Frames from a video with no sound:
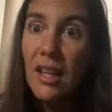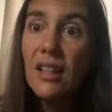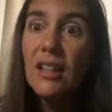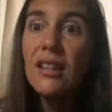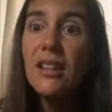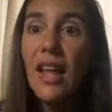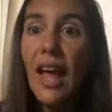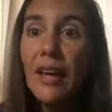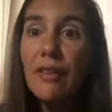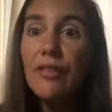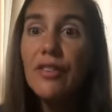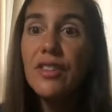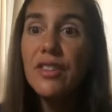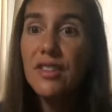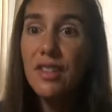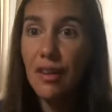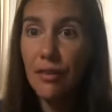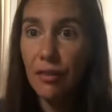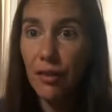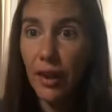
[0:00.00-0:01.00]
Life is
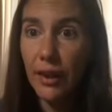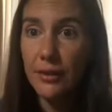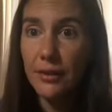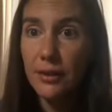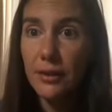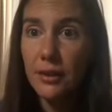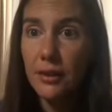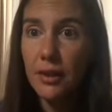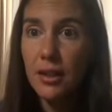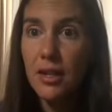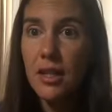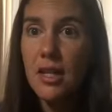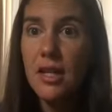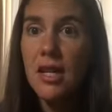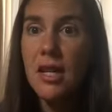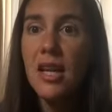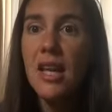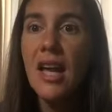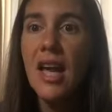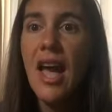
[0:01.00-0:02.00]
different.
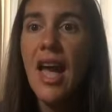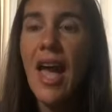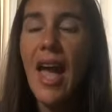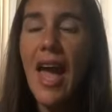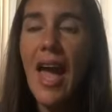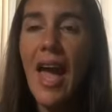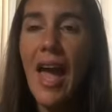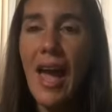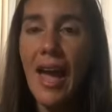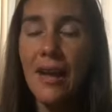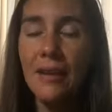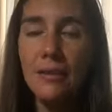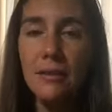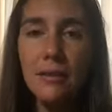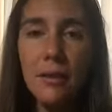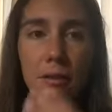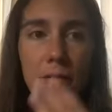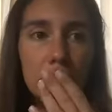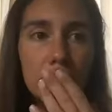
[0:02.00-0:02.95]
And